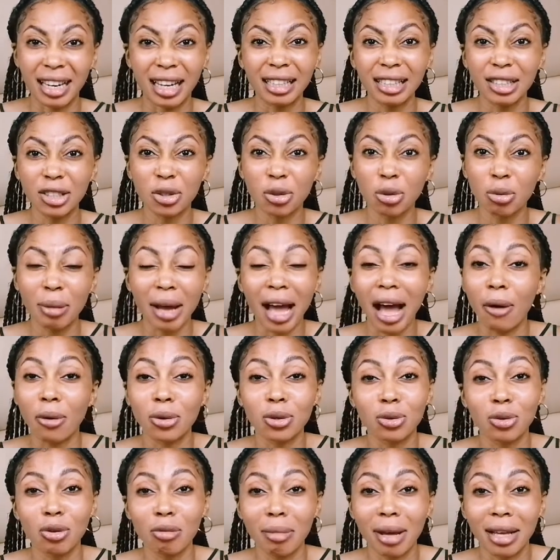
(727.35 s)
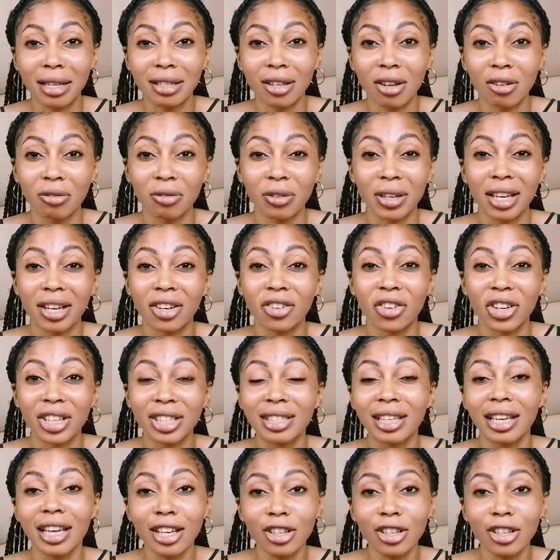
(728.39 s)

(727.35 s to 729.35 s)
I didn't know I was doing myself a great